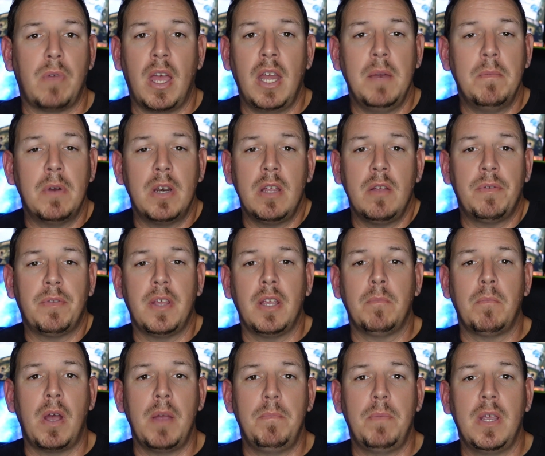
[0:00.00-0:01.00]
anybody you think
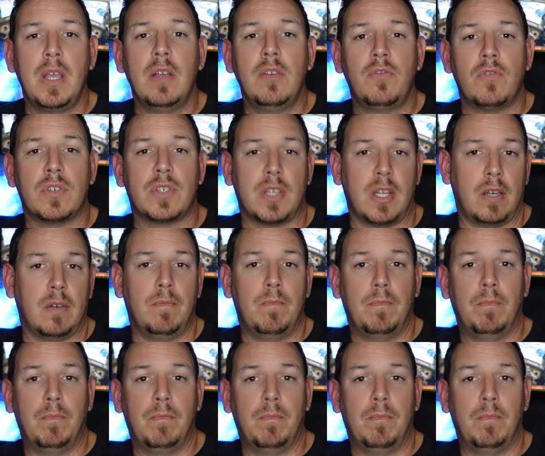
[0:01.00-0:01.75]
might be interested.